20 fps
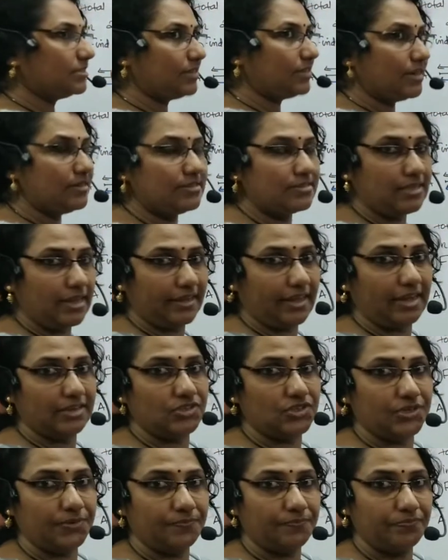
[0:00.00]
10 seconds,
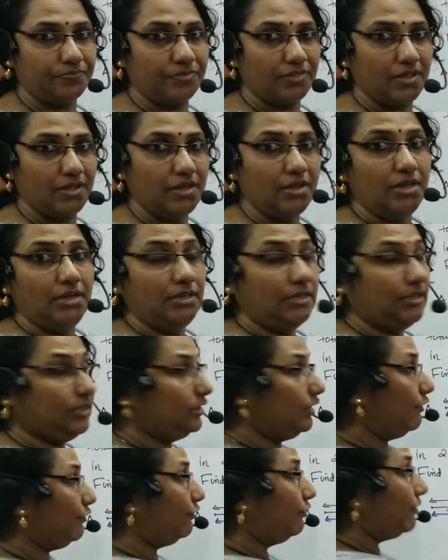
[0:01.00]
the
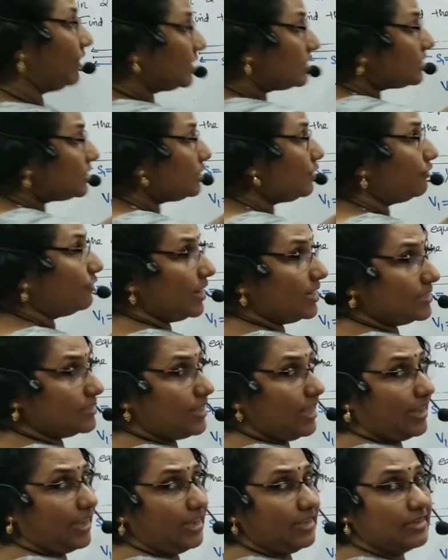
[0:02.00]
first 5
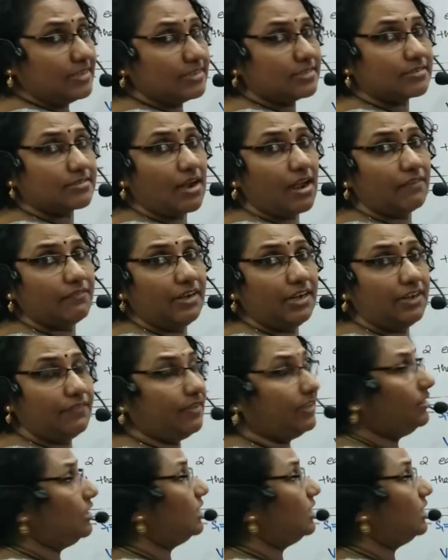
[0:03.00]
seconds is travelled with